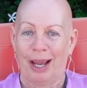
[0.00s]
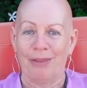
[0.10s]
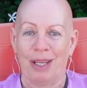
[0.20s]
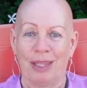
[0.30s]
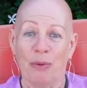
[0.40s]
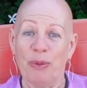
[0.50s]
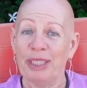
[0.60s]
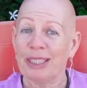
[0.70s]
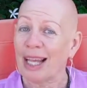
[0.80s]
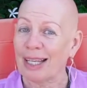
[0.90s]
and that they
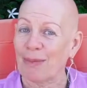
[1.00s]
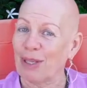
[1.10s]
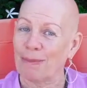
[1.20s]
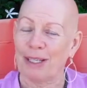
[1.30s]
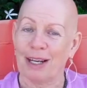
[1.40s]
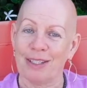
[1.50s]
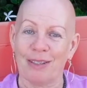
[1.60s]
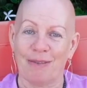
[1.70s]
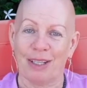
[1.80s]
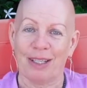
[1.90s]
wouldn't like me because
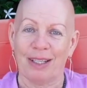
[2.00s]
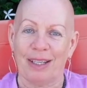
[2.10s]
of it.